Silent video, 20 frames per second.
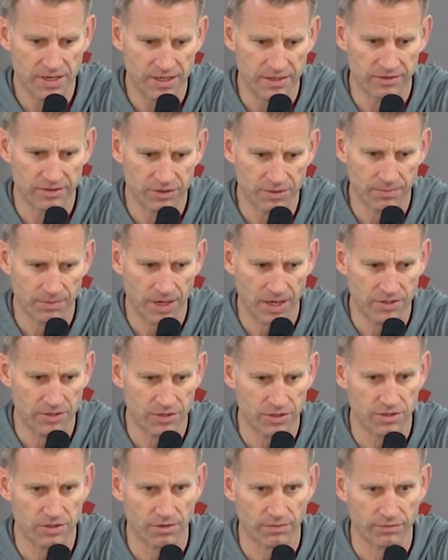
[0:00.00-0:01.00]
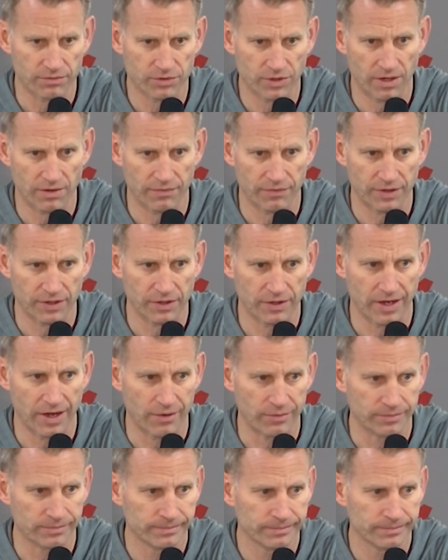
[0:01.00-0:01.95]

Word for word: and some guys are still trying to figure it out.